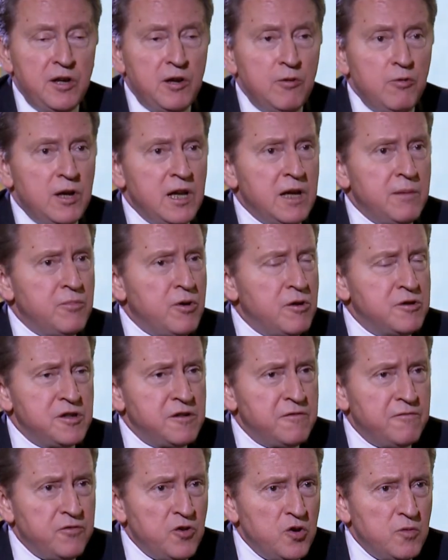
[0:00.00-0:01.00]
newly
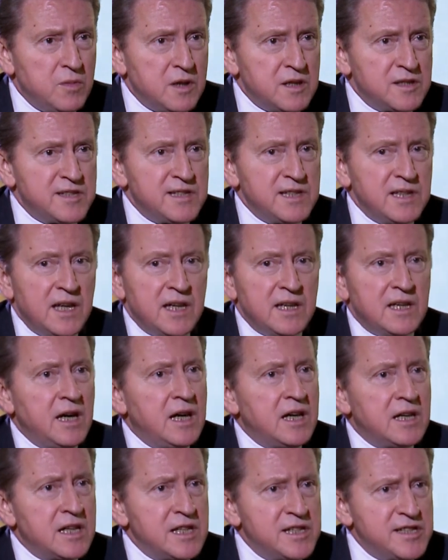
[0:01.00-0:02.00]
emerging formats like
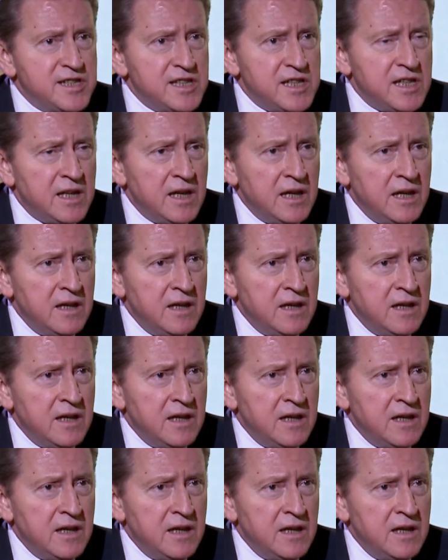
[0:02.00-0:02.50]
RIC,